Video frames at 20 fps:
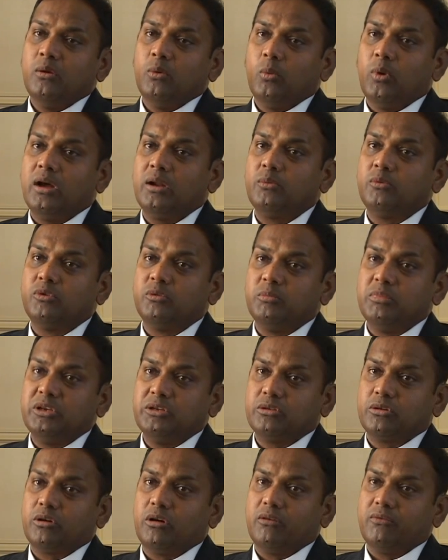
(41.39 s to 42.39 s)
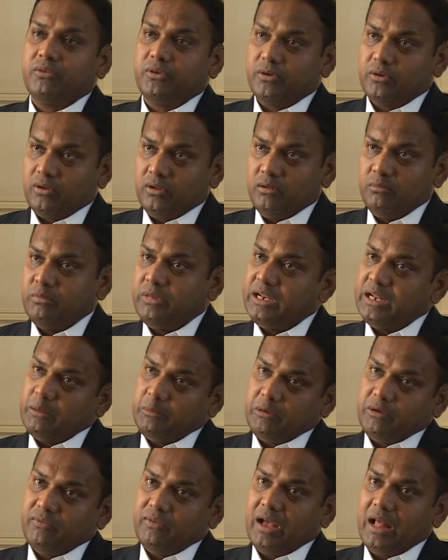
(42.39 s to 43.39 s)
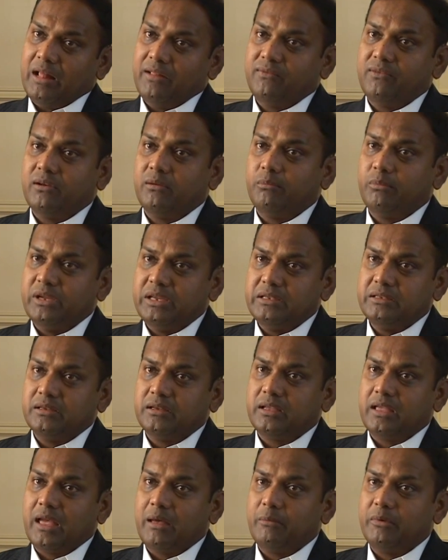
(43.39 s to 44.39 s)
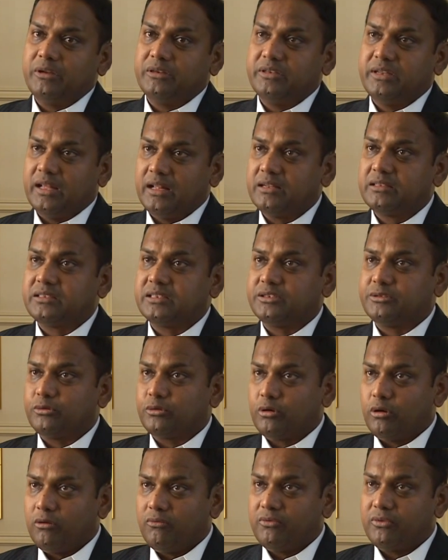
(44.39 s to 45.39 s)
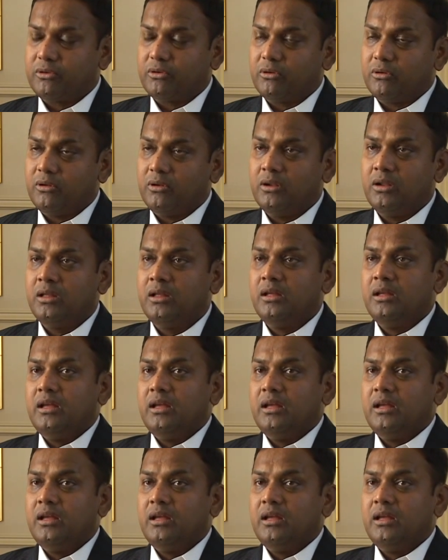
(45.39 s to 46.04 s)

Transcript: One would be tocopherol, made up of alpha, beta, gamma, delta tocopherol,